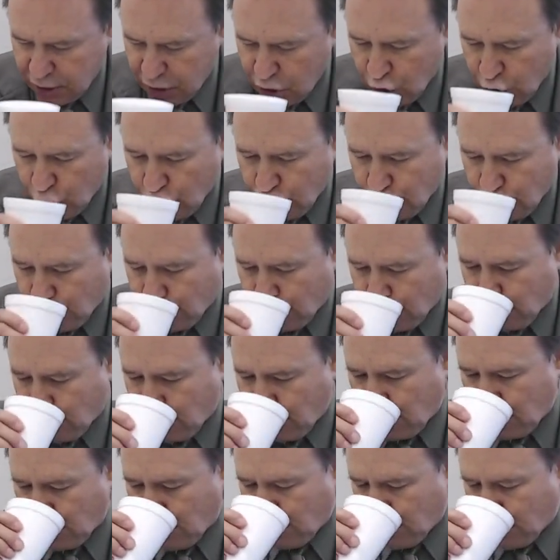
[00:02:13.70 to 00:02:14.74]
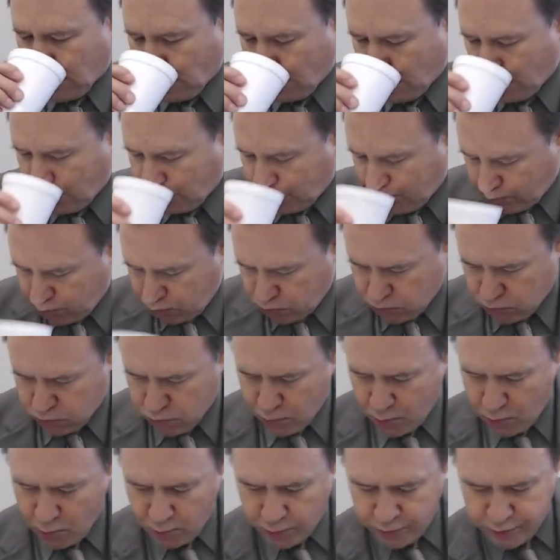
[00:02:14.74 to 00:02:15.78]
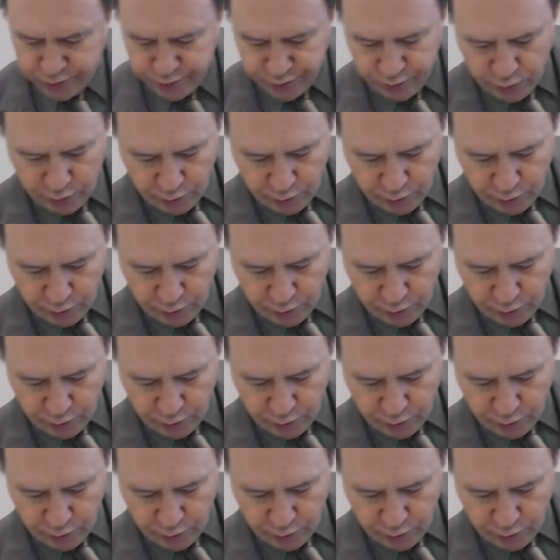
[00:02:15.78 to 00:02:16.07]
Nothing is said.